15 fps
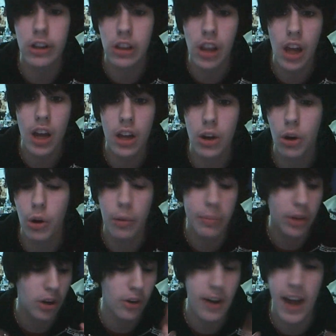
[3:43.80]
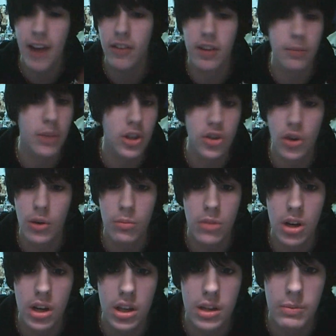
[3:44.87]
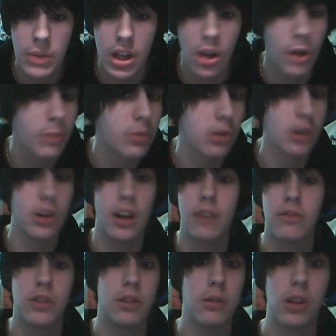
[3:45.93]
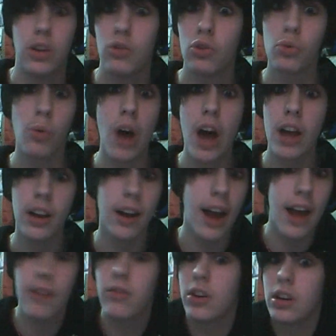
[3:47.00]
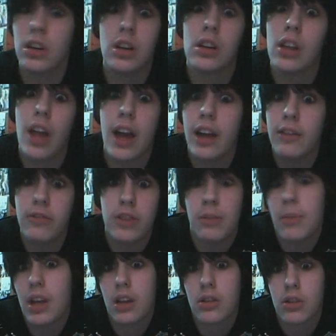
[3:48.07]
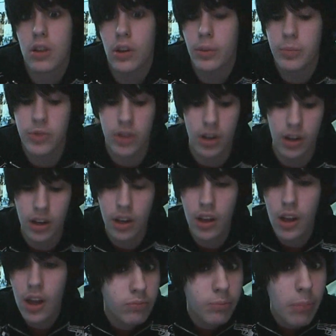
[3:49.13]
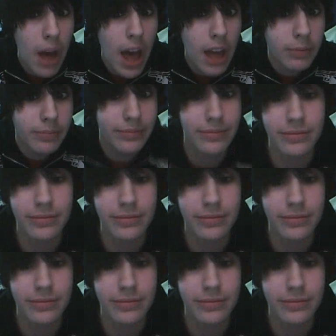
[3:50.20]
good luck. Hope you don't have as much homework as me. Hope you don't have to use wire ever in your life to make a sculpture. Bye!